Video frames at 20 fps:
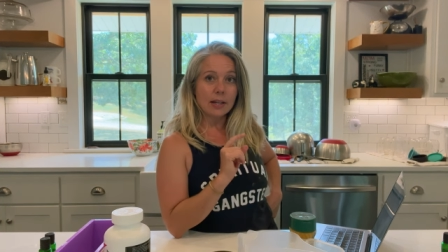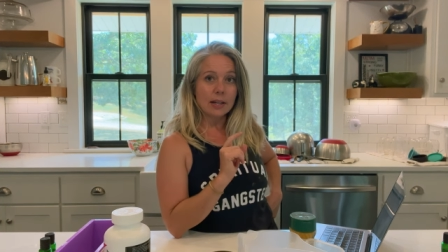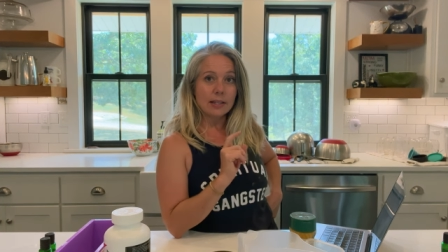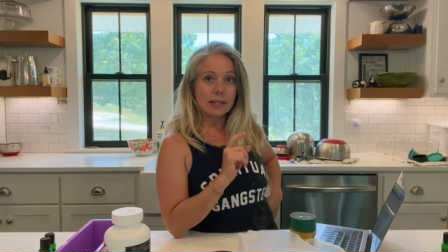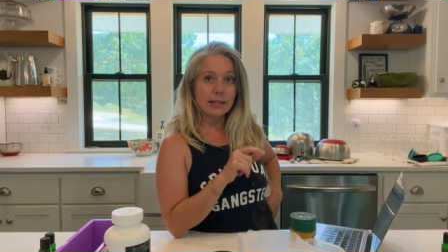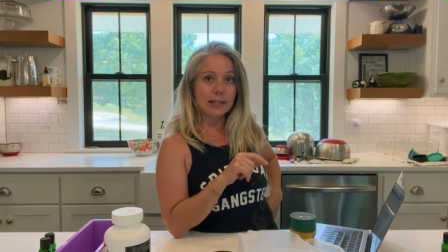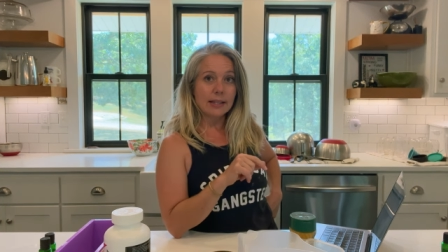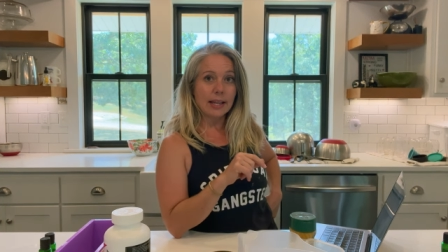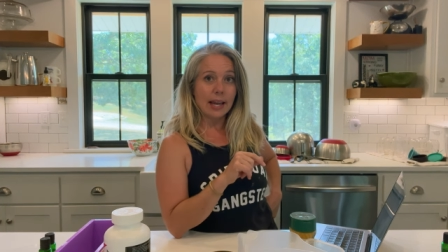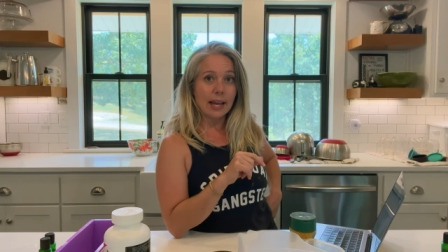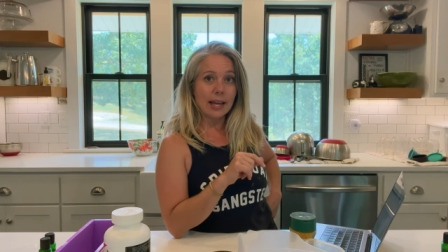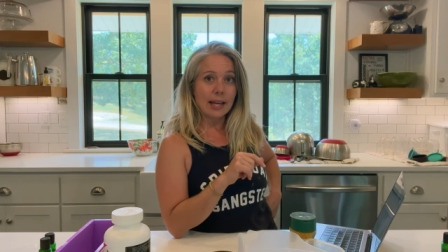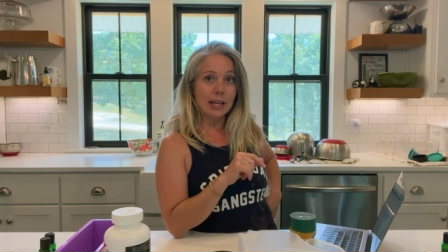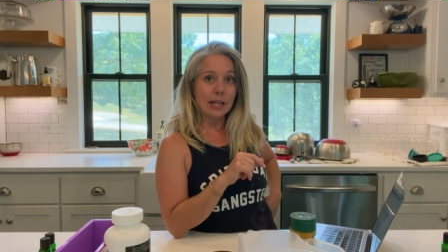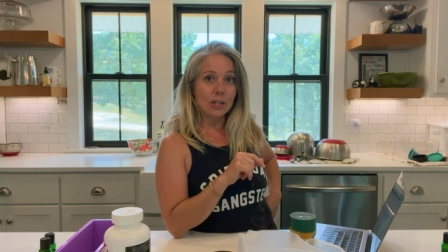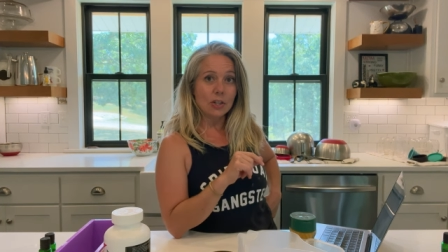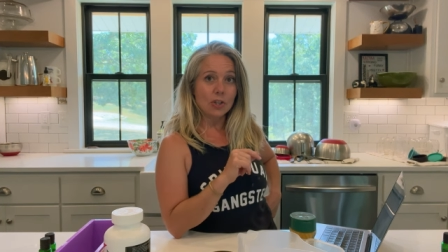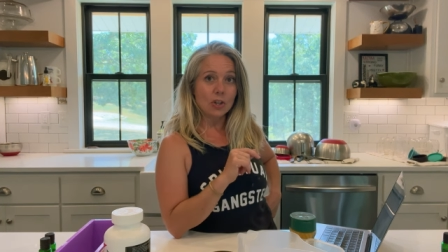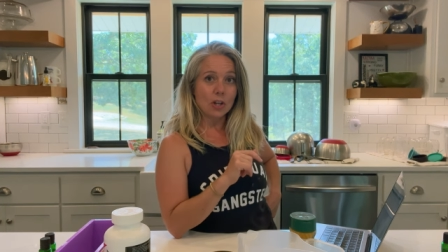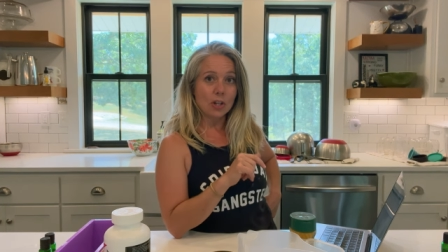
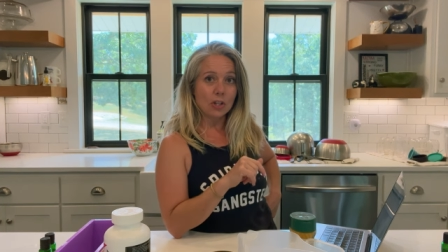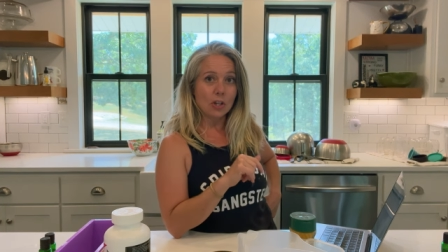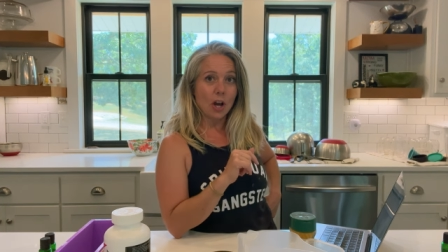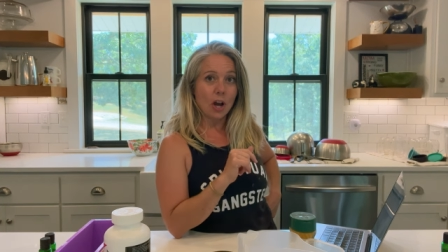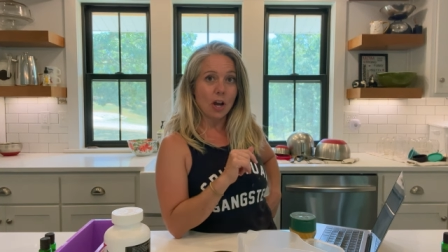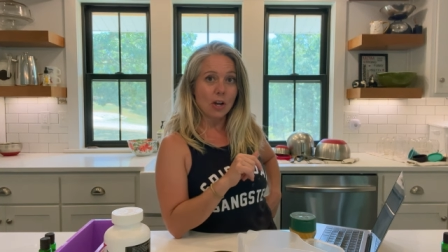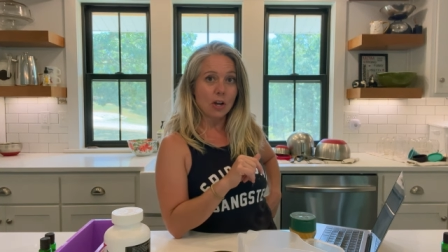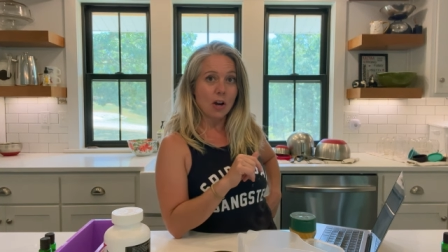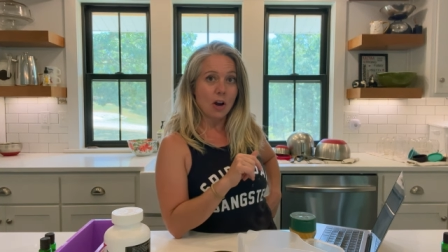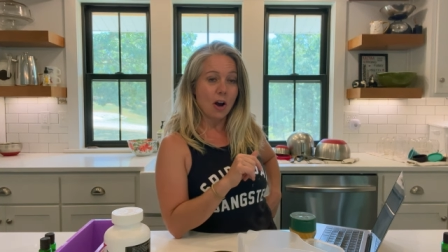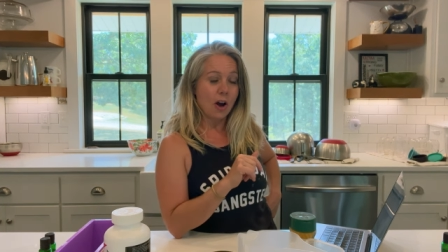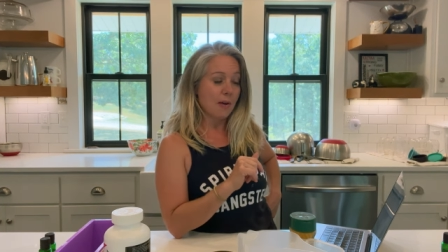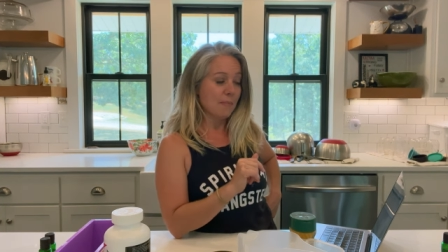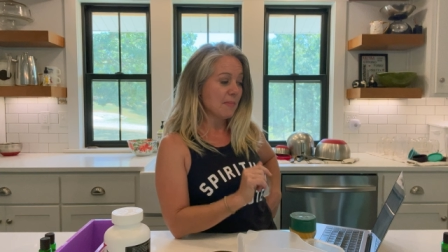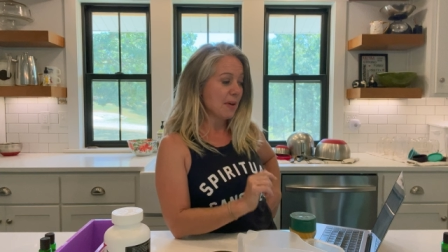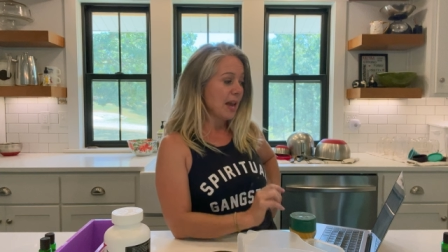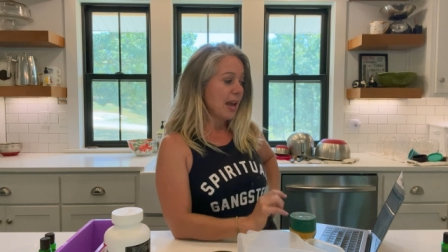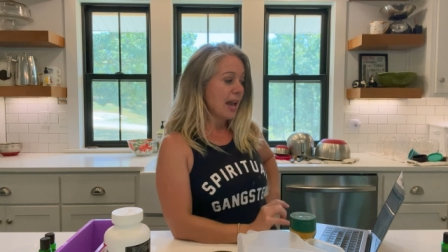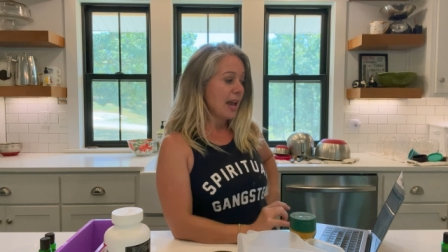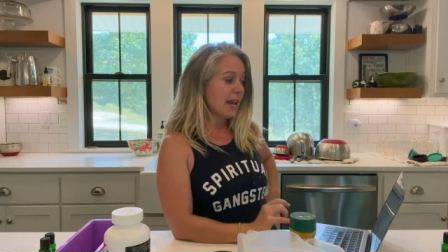sage.com
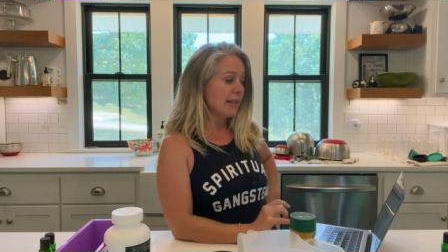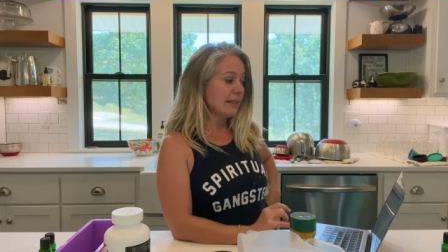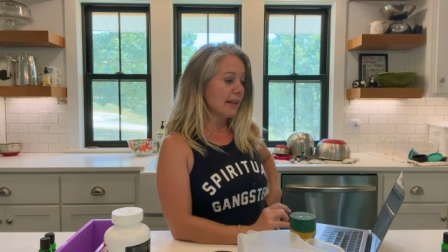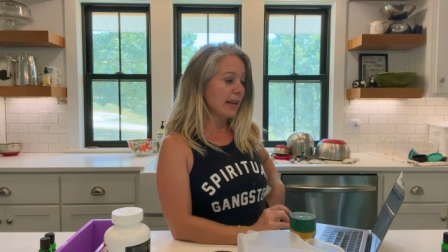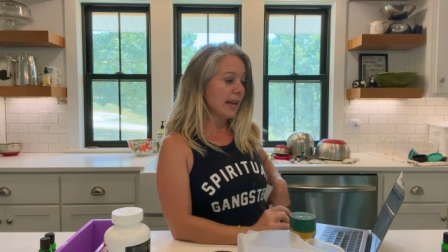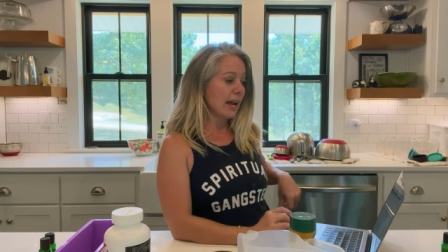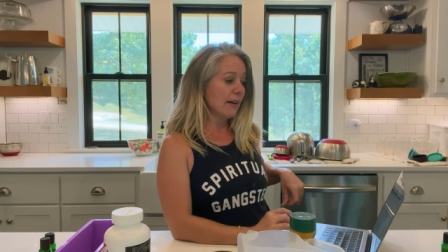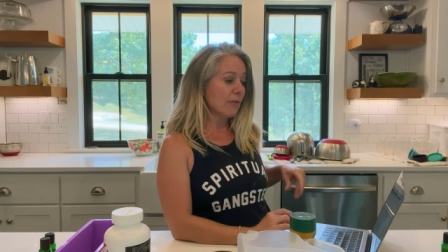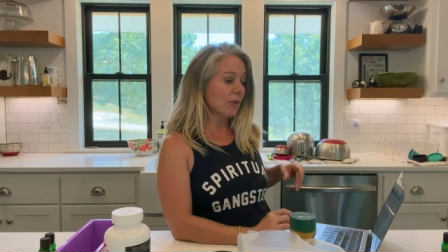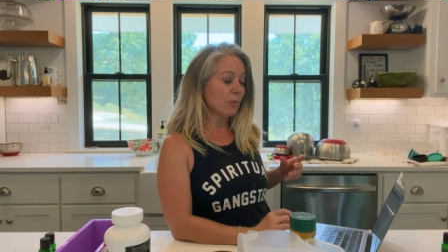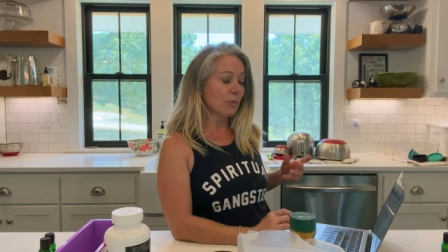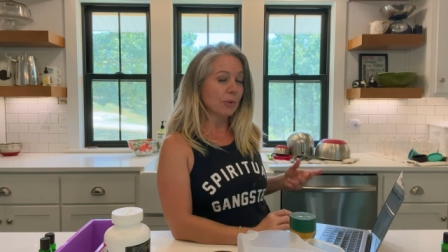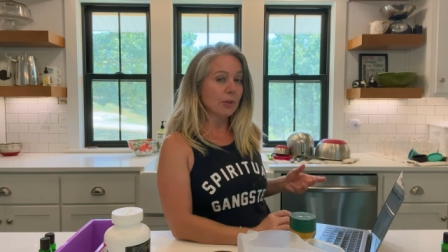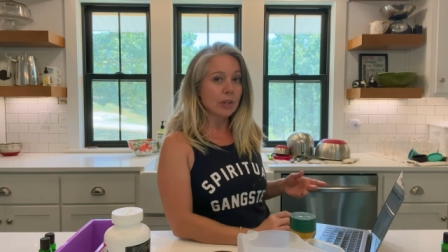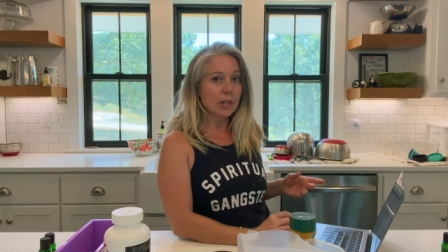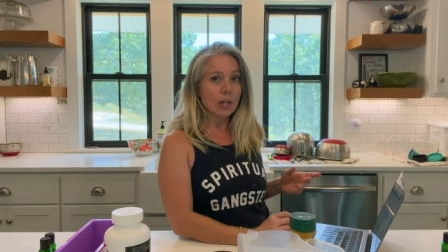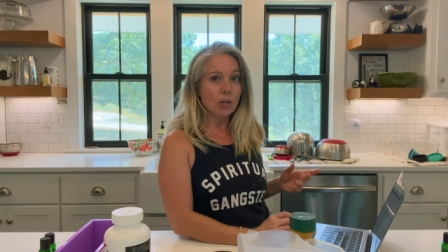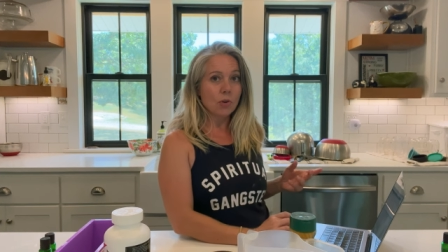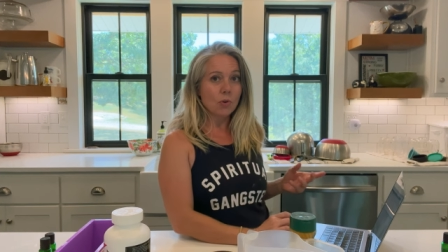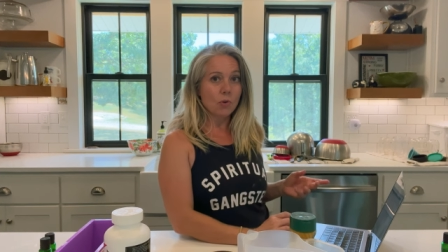and they have a
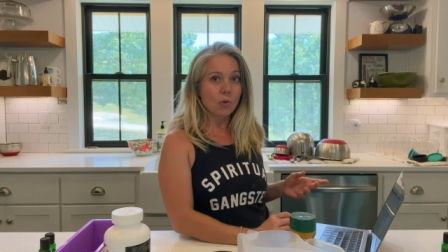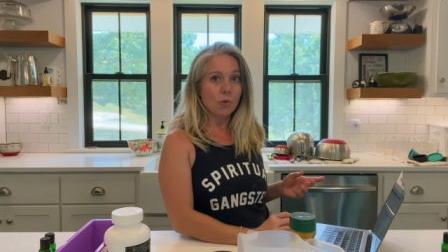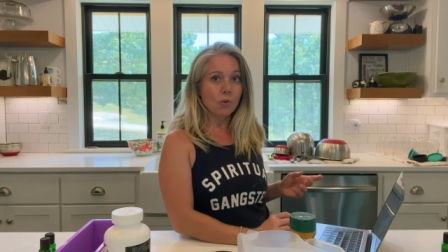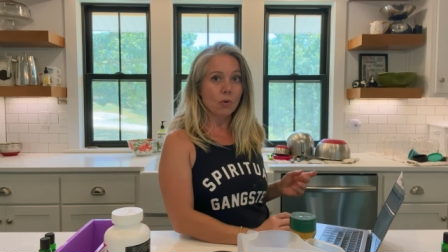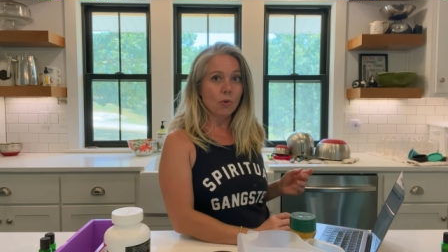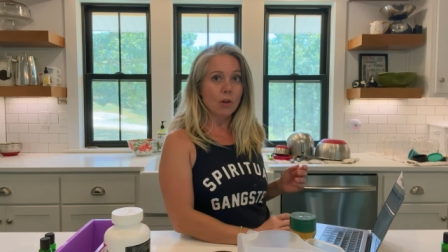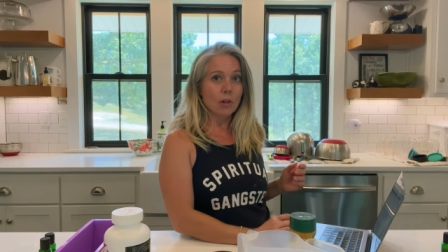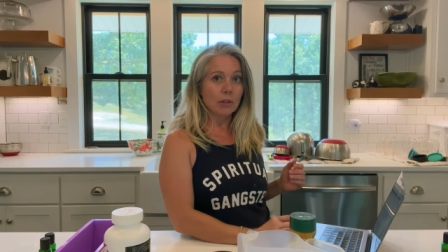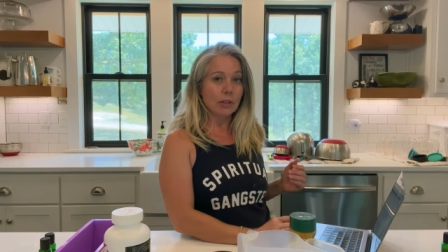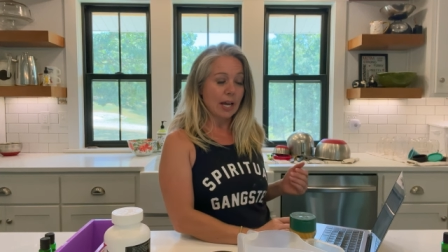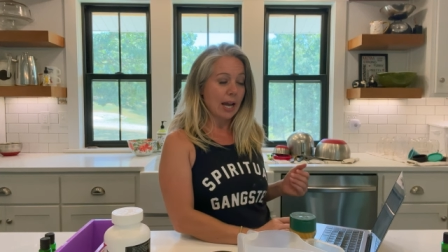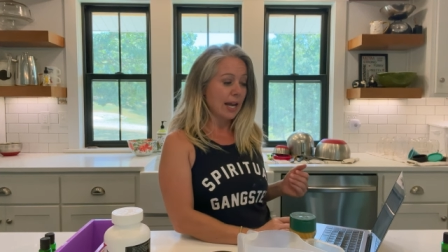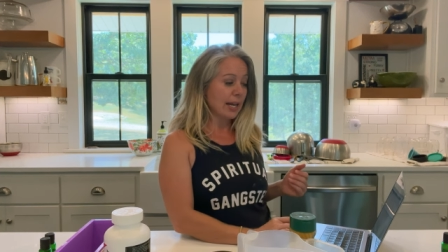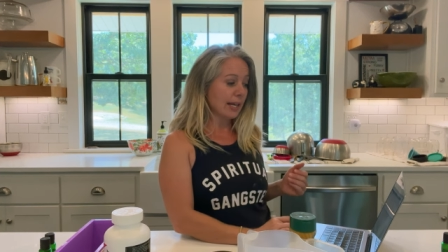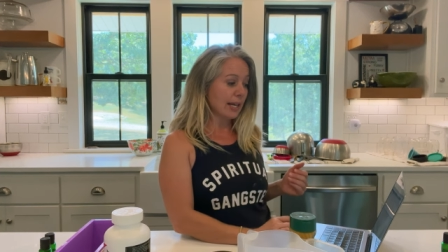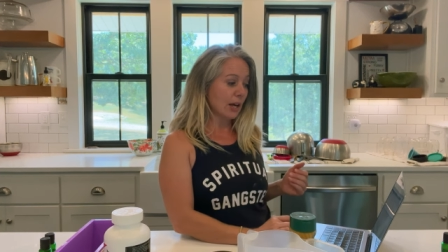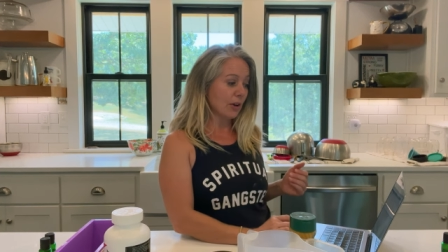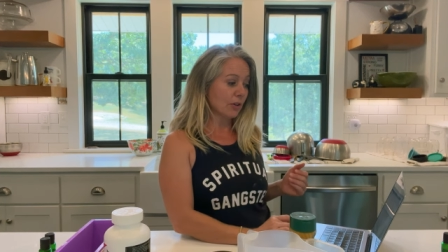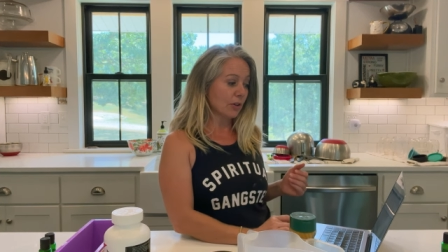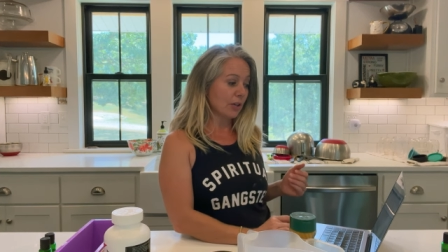really cool lye
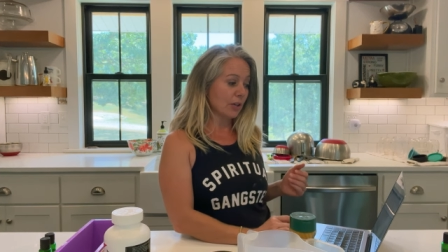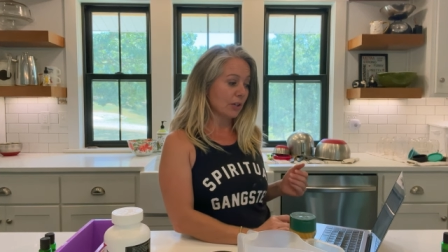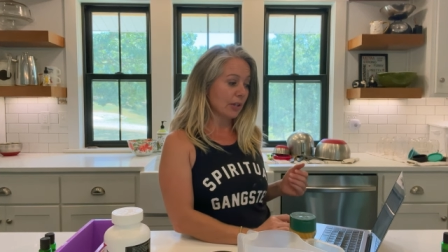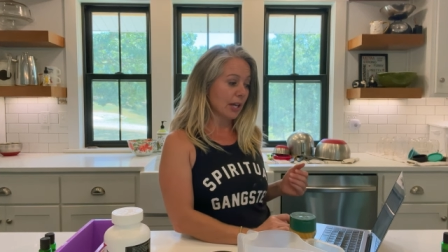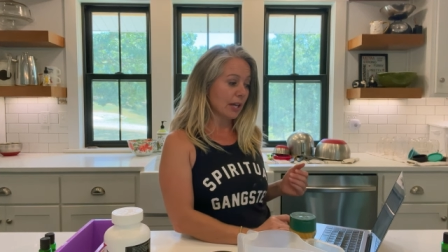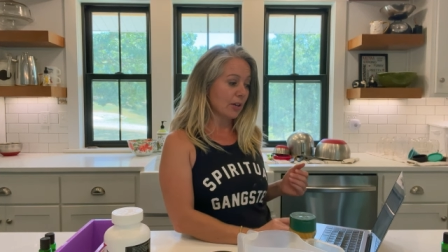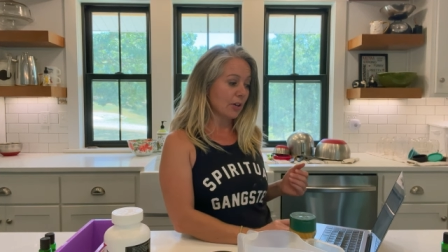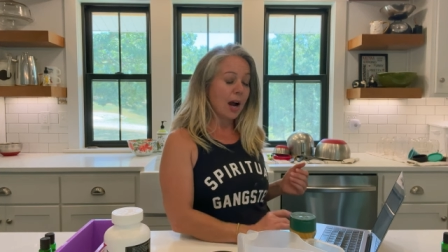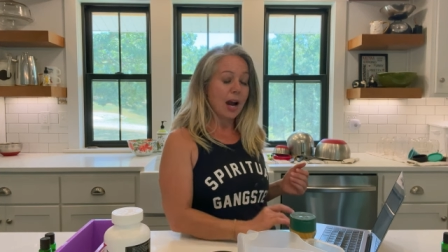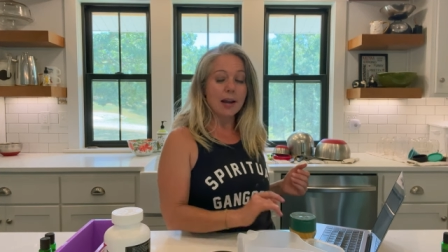calculator.